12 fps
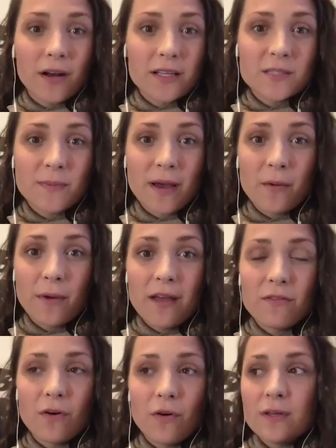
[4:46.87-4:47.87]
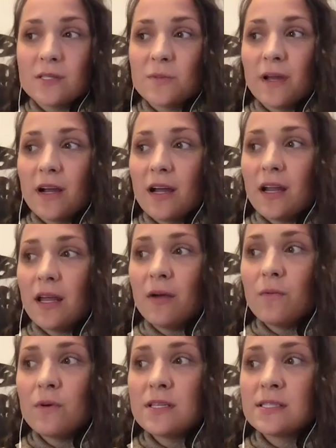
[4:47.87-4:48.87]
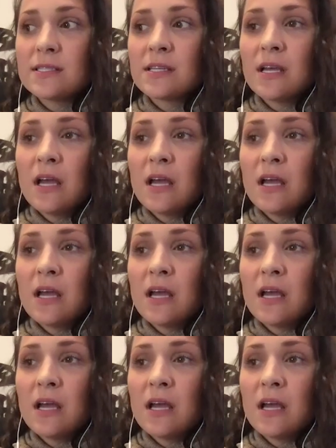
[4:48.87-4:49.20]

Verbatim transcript: us by way of the Holy Spirit, it was,